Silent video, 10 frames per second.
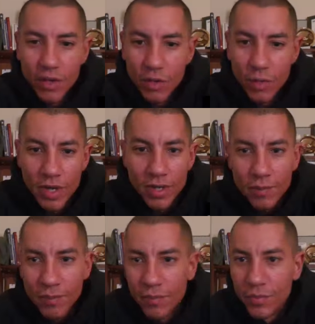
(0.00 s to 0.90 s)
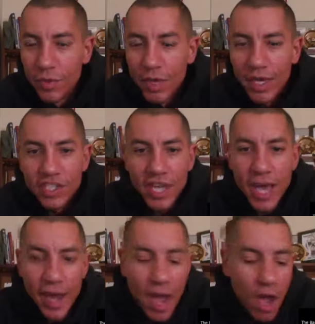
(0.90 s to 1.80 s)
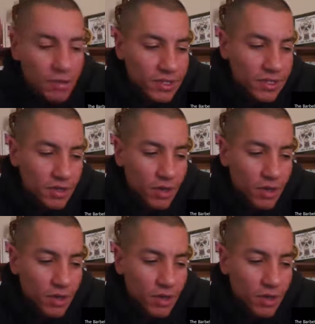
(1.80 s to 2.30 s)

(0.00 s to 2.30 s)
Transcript: though, you want to do any shout outs